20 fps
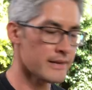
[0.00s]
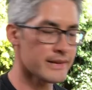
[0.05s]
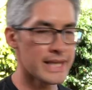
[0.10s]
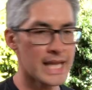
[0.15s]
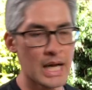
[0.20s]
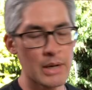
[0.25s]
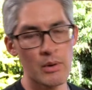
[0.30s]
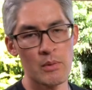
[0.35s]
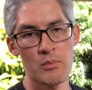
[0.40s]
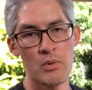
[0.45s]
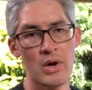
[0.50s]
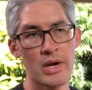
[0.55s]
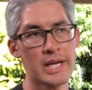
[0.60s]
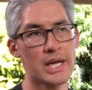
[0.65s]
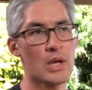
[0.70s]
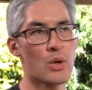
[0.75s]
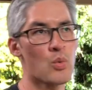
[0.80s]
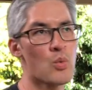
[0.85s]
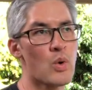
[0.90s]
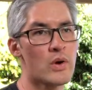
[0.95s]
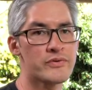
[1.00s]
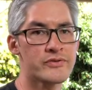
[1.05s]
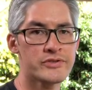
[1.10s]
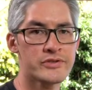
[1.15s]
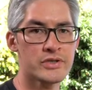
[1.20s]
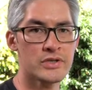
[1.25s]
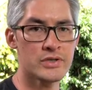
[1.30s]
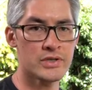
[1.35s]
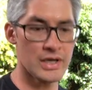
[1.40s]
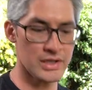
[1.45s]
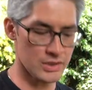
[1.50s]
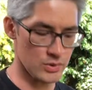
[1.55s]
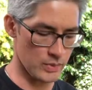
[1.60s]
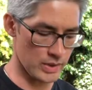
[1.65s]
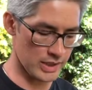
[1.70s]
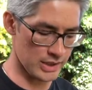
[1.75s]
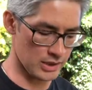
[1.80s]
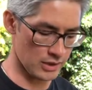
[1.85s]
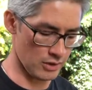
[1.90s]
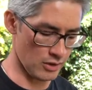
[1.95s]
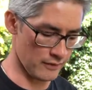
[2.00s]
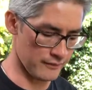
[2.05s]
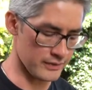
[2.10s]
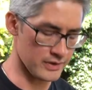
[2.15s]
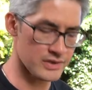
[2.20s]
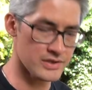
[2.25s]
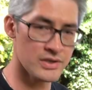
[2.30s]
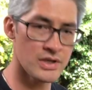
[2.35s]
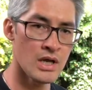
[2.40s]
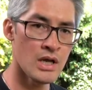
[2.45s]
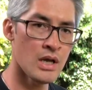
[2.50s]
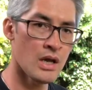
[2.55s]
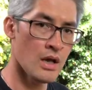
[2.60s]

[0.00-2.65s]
Now I'm working 1 to 2 days a week in the office.